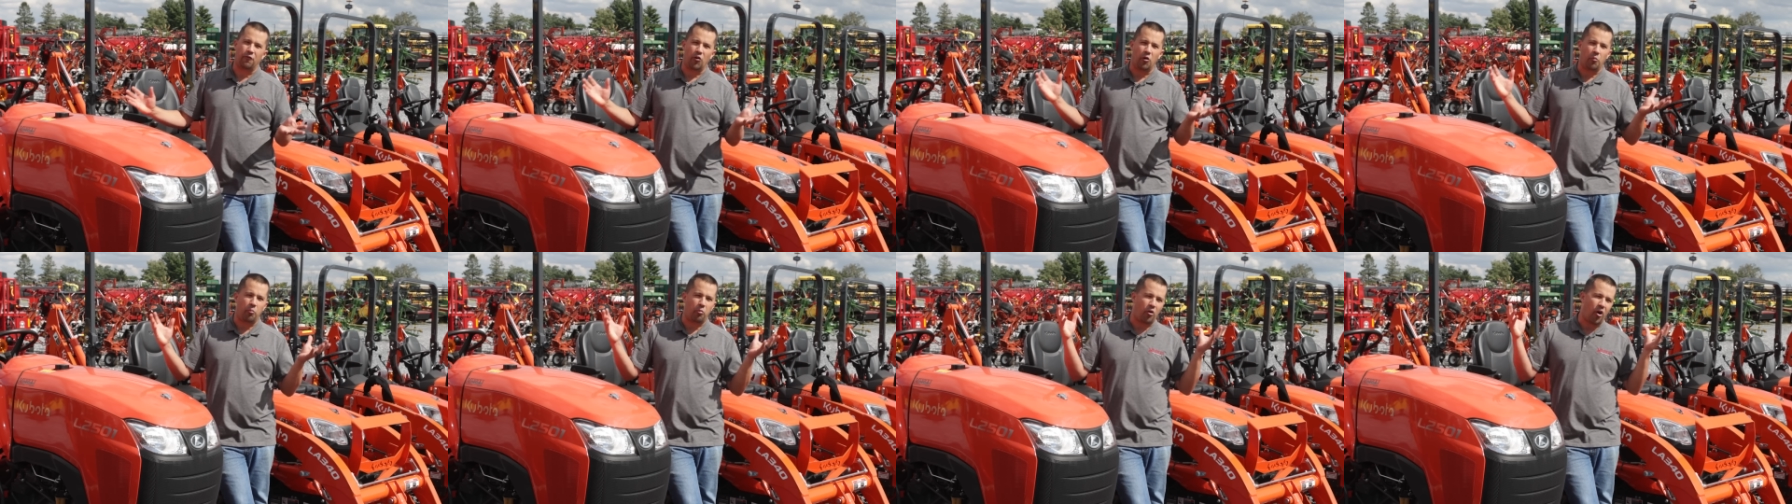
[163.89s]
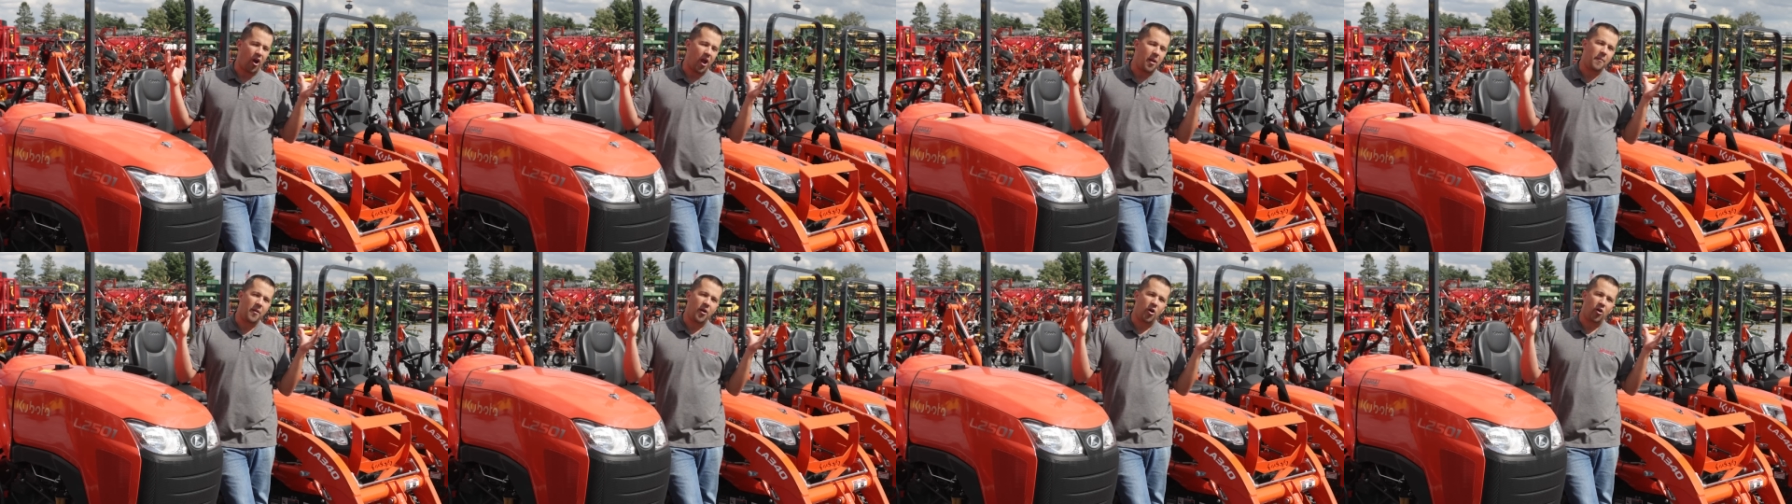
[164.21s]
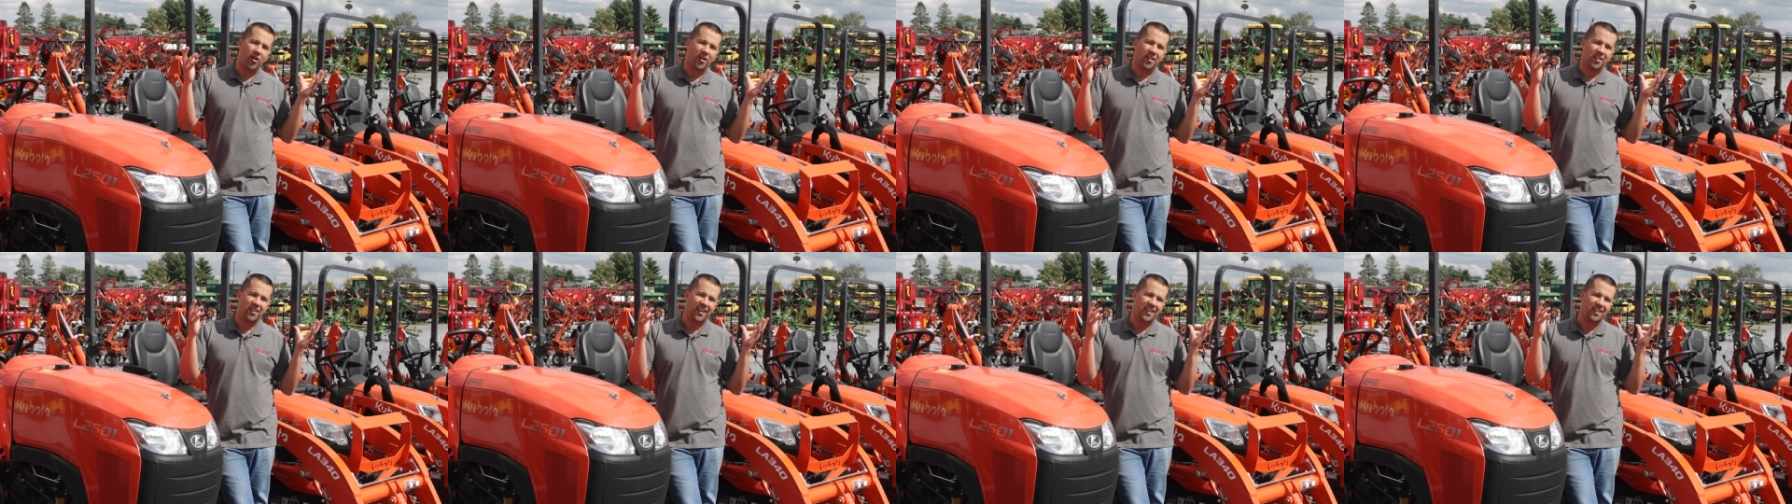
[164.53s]
for
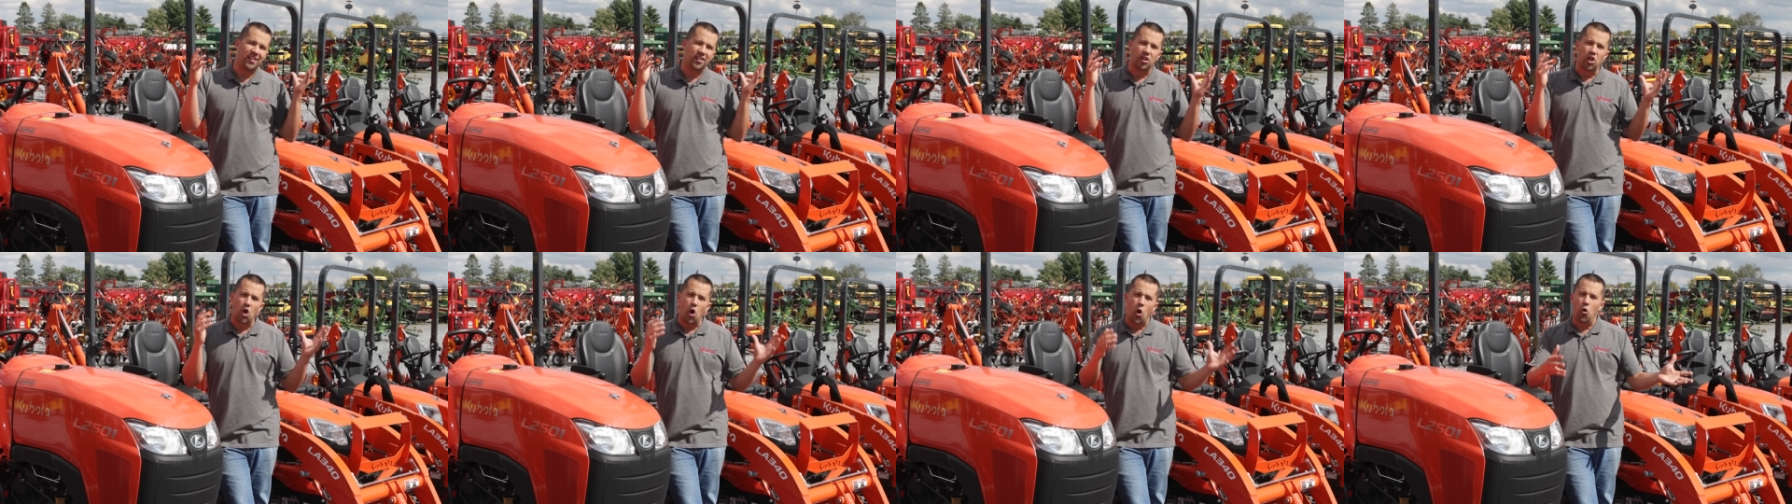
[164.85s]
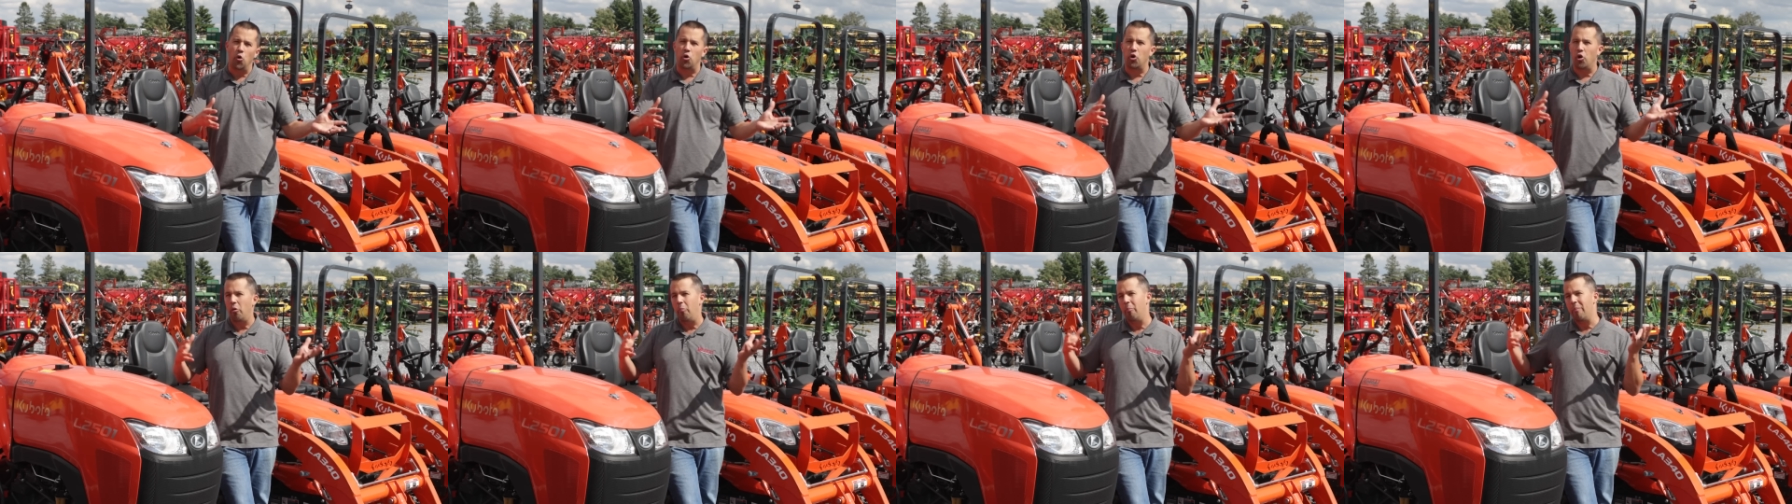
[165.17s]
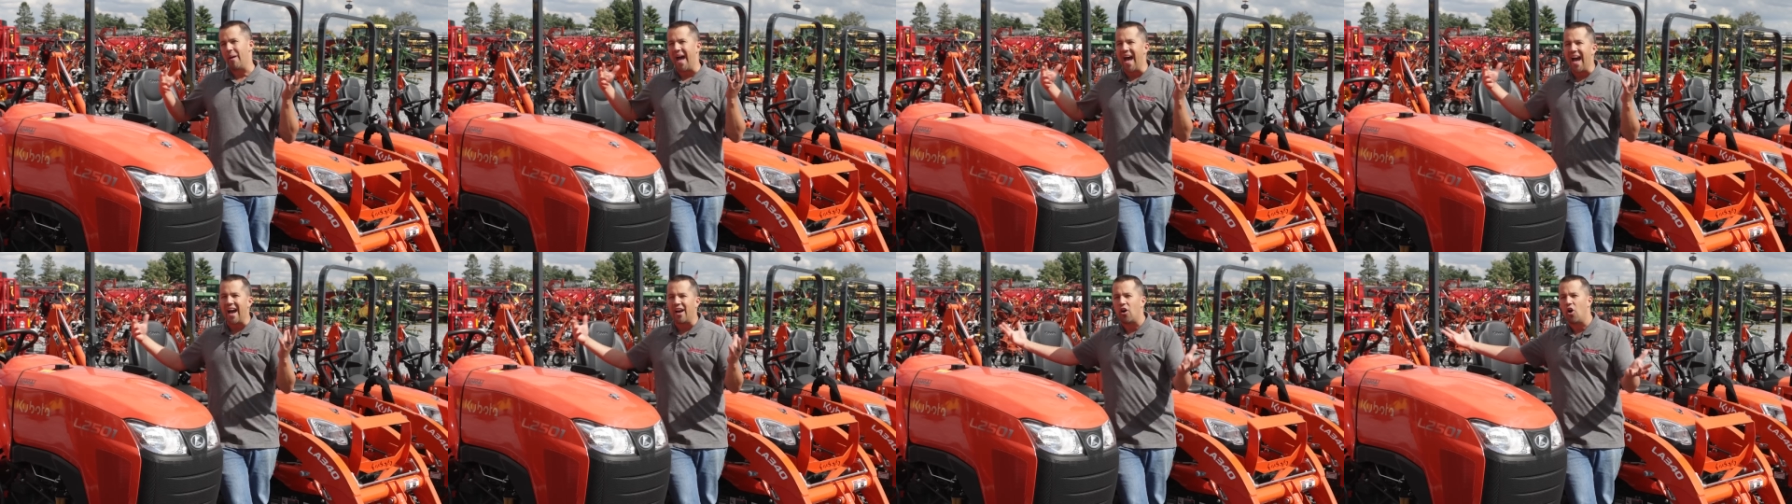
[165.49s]
primarily loader
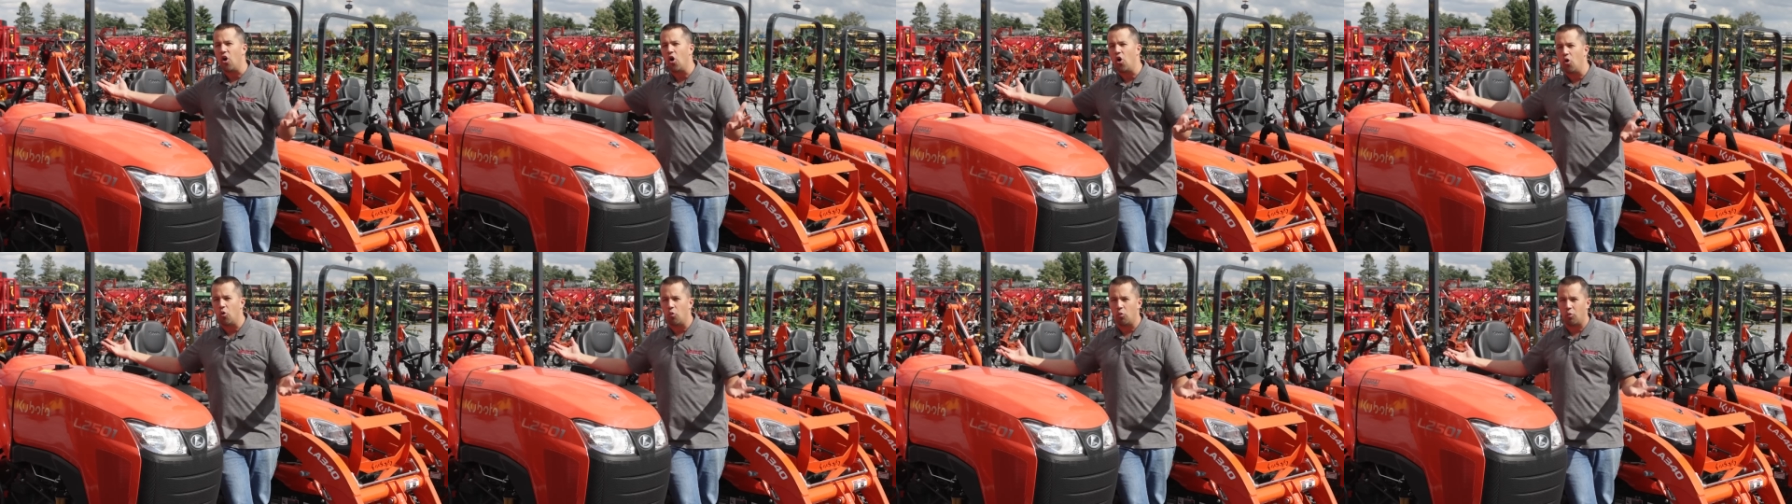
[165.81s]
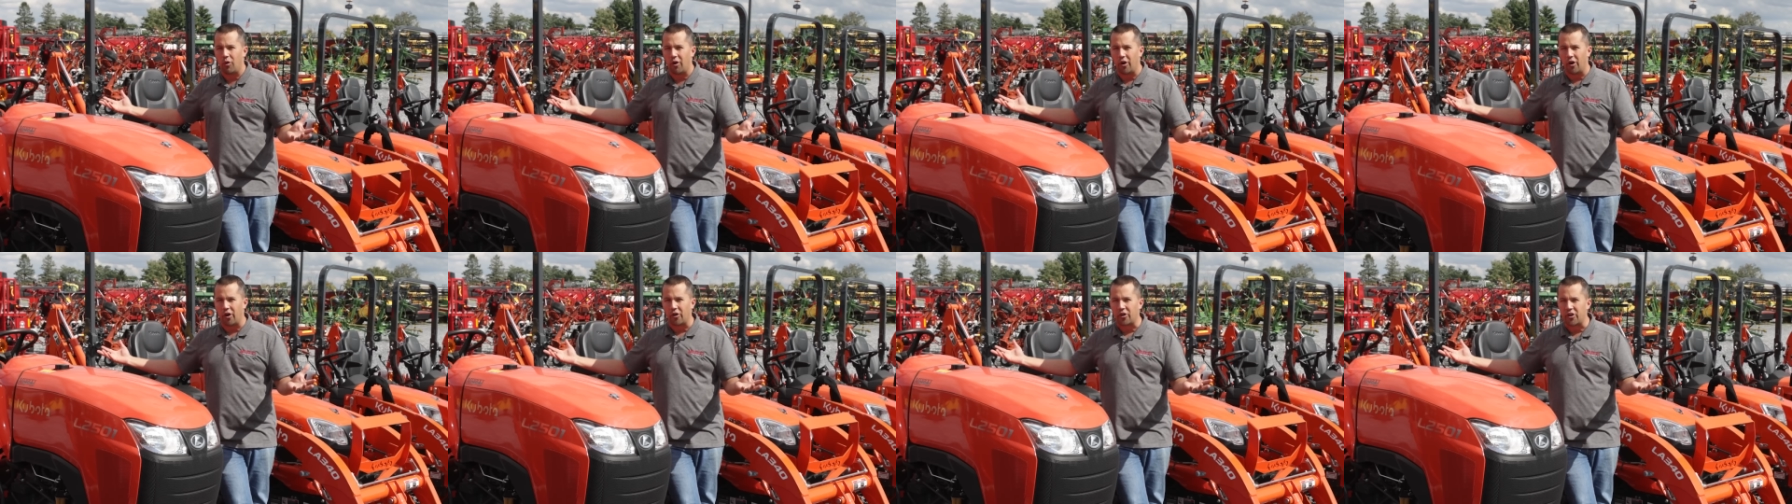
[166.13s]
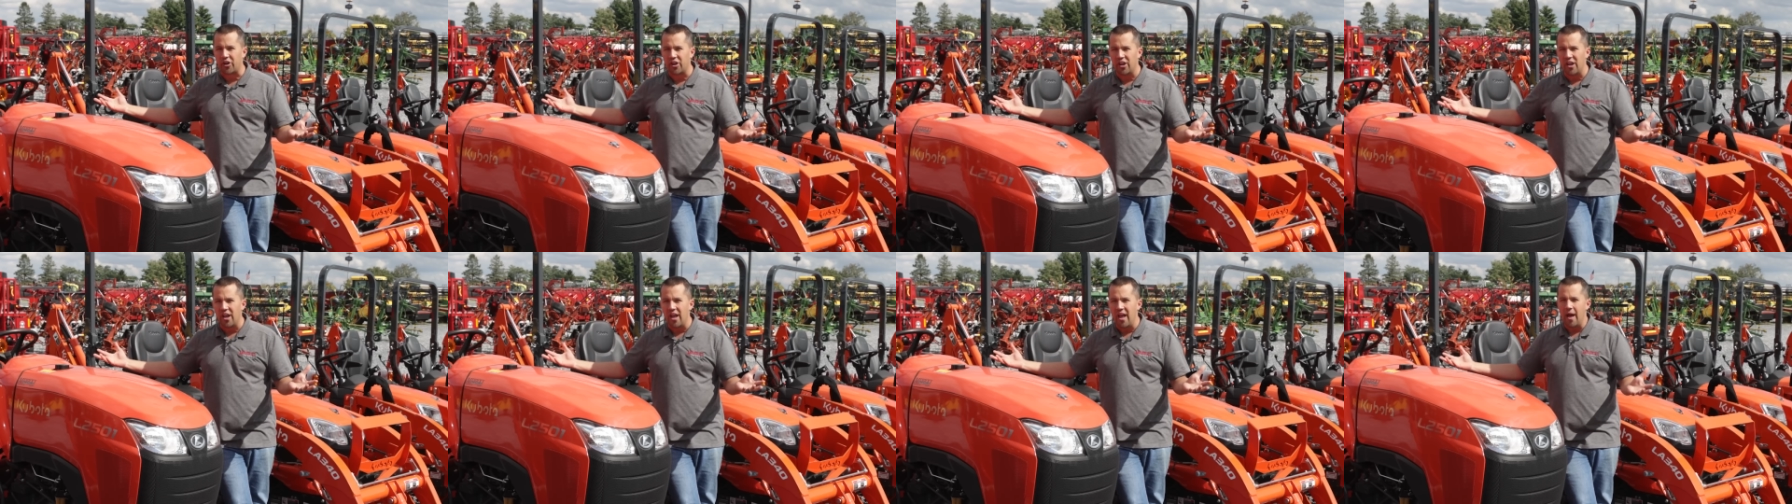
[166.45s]
backhoe
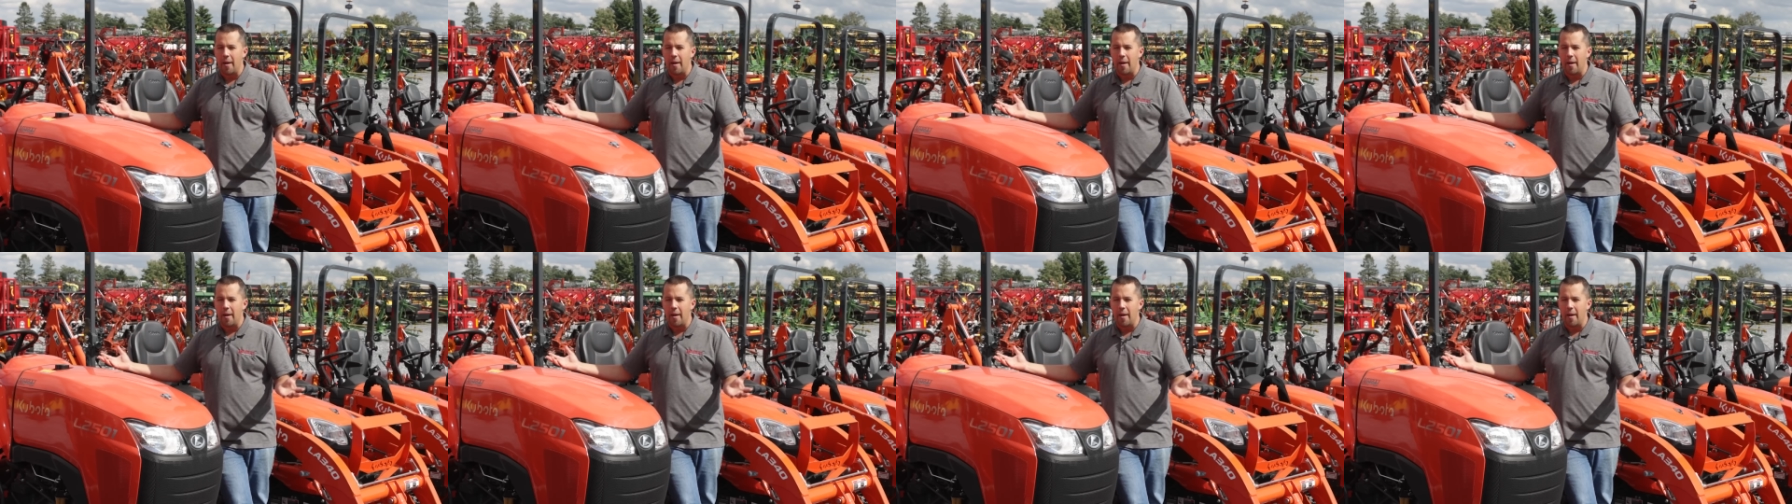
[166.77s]
work,